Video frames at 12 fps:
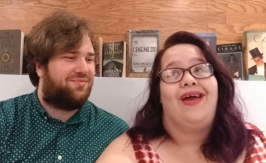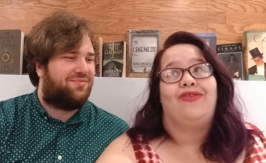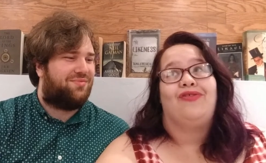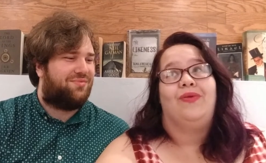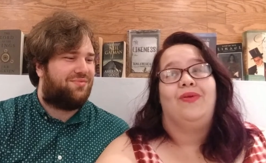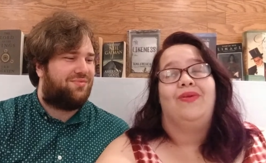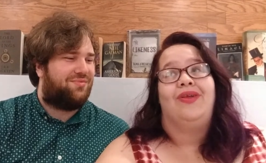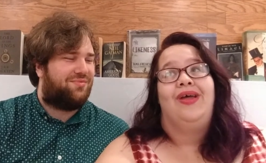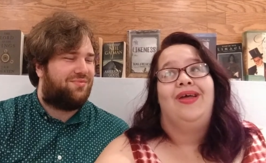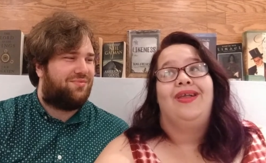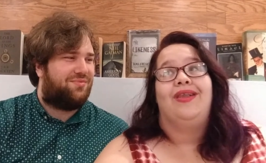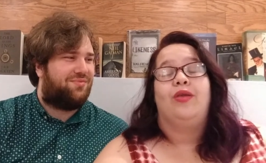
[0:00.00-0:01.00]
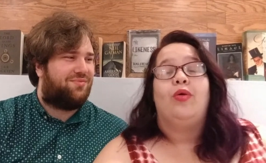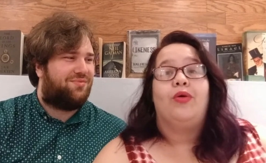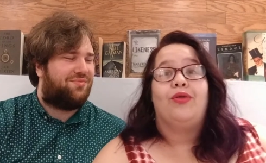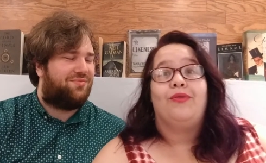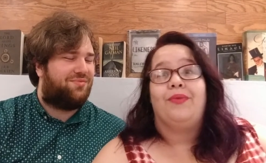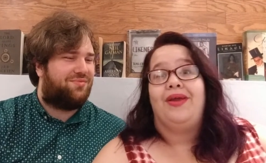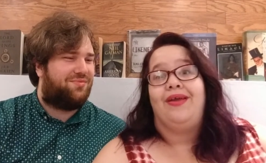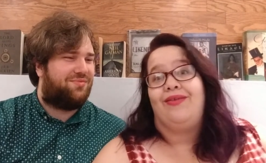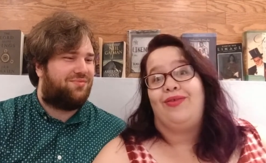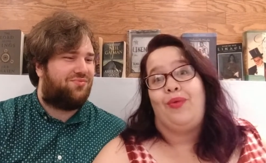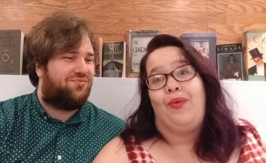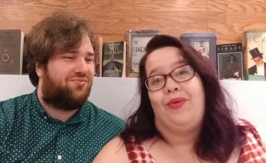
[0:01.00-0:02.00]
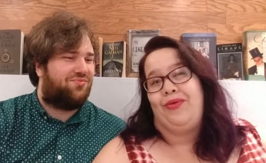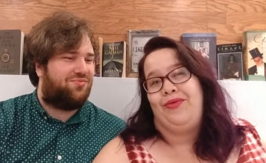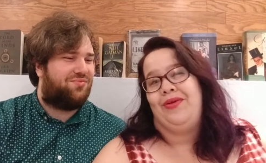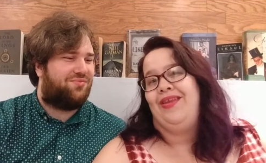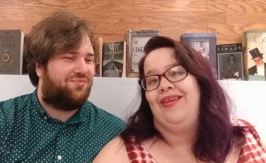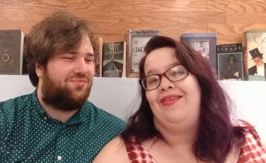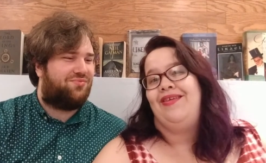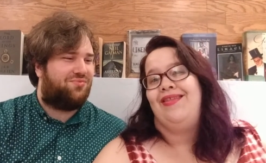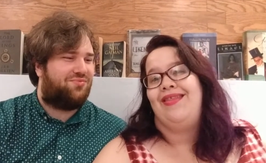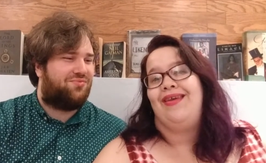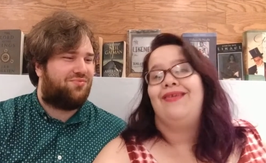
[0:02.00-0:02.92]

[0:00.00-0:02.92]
Speaker 1: actual Lord of the Rings core trilogy that